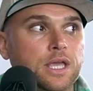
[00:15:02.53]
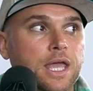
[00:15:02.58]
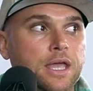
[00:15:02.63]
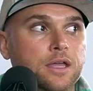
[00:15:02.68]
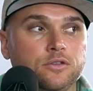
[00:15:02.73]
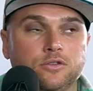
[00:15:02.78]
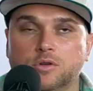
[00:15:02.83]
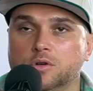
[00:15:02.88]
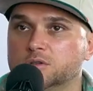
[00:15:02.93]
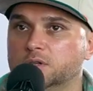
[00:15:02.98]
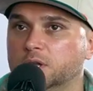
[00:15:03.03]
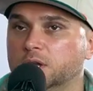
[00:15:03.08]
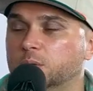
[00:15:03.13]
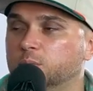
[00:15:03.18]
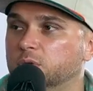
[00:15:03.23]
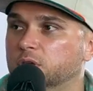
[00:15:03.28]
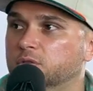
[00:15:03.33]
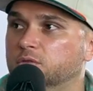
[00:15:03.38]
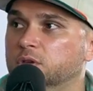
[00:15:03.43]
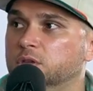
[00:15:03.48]
answers that
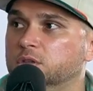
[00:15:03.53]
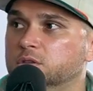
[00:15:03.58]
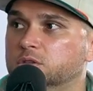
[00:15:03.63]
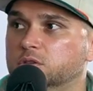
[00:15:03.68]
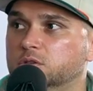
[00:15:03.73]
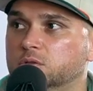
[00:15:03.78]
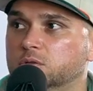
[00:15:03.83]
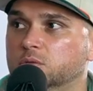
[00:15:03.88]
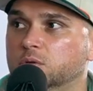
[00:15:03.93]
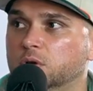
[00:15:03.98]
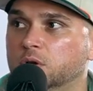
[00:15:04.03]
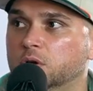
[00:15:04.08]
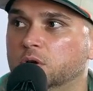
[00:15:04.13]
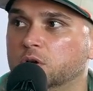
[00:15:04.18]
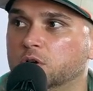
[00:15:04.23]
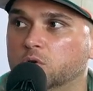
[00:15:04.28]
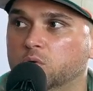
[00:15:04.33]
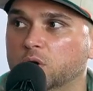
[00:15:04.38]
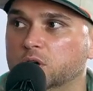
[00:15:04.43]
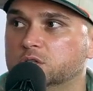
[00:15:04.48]
I'm giving to
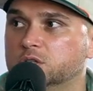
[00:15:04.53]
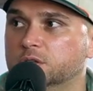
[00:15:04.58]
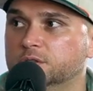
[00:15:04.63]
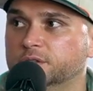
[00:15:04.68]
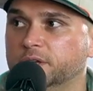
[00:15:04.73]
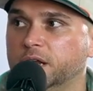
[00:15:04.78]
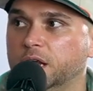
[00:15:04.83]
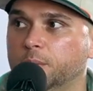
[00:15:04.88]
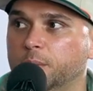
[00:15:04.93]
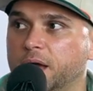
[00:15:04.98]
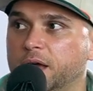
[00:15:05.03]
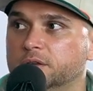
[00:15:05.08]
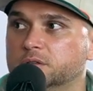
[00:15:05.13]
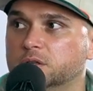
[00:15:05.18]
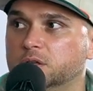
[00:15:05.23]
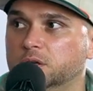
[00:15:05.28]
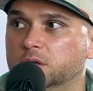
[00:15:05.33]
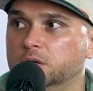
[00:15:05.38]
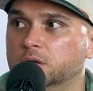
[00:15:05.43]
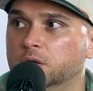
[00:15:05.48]
questions that I'm
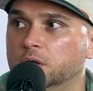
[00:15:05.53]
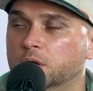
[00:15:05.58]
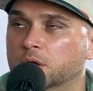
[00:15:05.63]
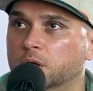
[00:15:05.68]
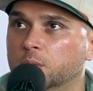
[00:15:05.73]
asking.